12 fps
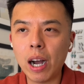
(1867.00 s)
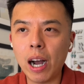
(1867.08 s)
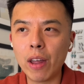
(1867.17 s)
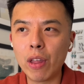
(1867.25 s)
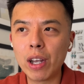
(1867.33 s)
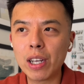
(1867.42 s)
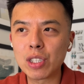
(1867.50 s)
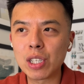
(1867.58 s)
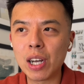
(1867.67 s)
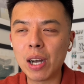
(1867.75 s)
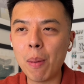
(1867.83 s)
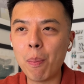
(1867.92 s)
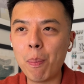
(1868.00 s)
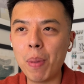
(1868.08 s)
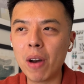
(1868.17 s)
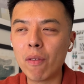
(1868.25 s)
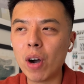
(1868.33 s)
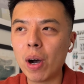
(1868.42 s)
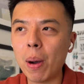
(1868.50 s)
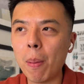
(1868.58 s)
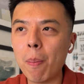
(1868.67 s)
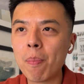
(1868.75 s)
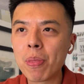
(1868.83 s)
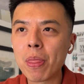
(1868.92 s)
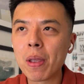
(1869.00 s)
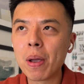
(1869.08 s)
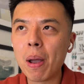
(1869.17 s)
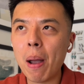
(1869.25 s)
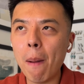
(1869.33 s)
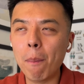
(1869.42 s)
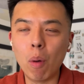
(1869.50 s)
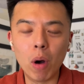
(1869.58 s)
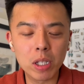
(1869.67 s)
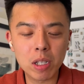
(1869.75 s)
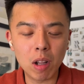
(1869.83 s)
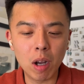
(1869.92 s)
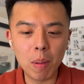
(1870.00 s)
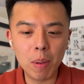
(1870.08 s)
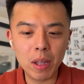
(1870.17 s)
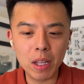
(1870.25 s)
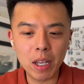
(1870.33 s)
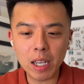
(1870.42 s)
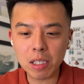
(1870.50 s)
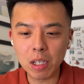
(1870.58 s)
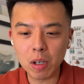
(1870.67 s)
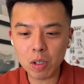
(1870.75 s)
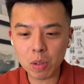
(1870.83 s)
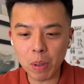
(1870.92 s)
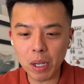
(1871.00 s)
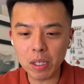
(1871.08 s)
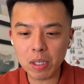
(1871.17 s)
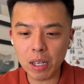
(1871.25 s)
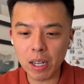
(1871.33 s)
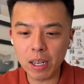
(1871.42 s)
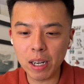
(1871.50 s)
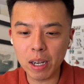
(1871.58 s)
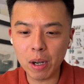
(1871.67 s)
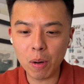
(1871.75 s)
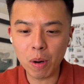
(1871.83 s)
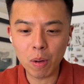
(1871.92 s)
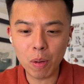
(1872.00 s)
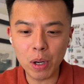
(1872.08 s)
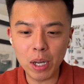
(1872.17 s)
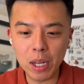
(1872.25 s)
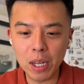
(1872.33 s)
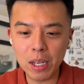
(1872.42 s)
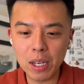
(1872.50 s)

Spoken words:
it's a bit of a boys club in the SEO space, and we need.